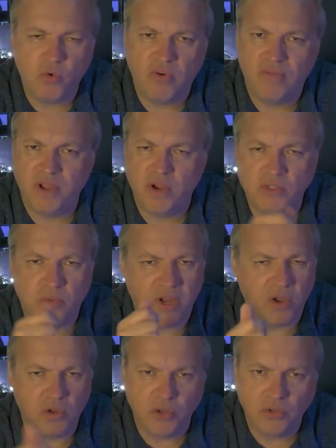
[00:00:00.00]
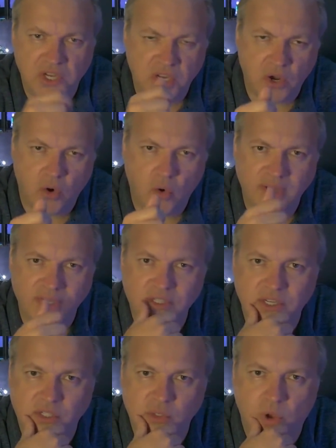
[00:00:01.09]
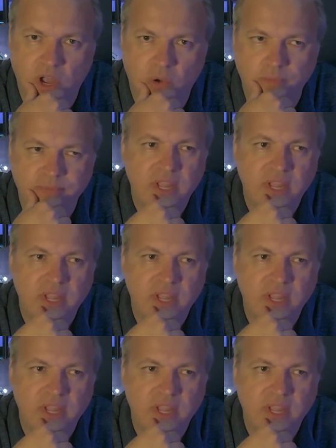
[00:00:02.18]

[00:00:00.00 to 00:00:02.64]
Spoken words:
reveals where you're using coins as well.